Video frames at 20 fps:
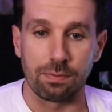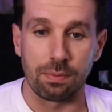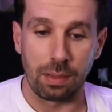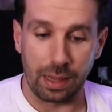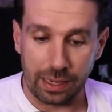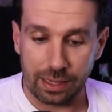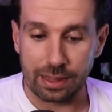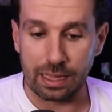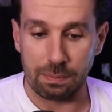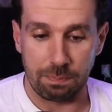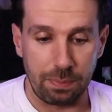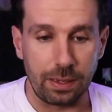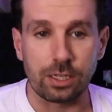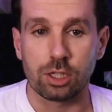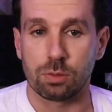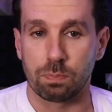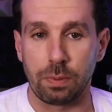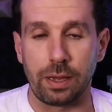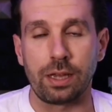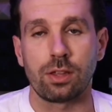like I said,
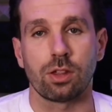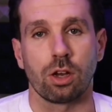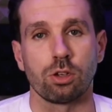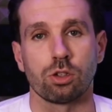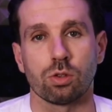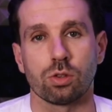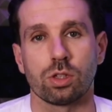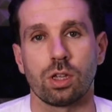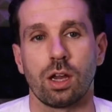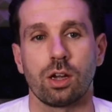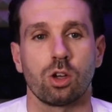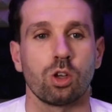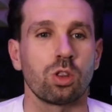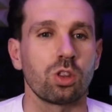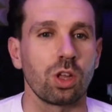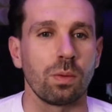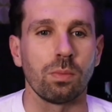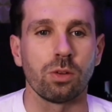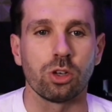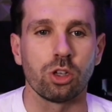big social circles,
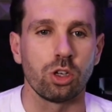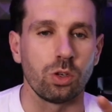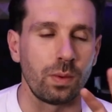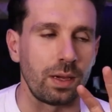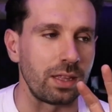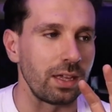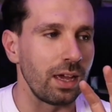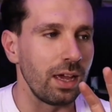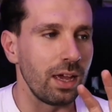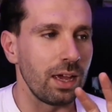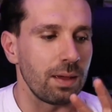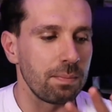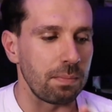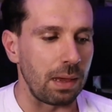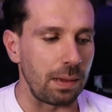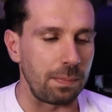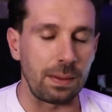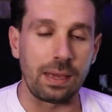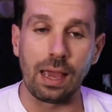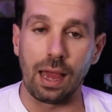someone who is
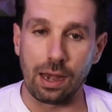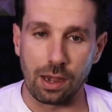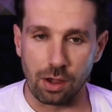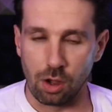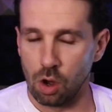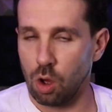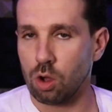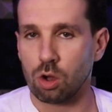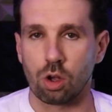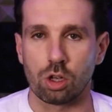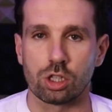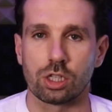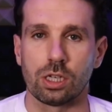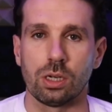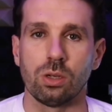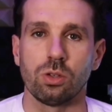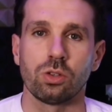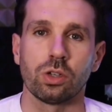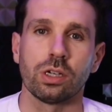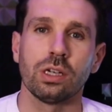maybe not got
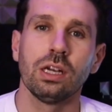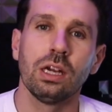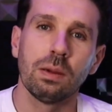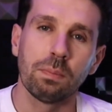children,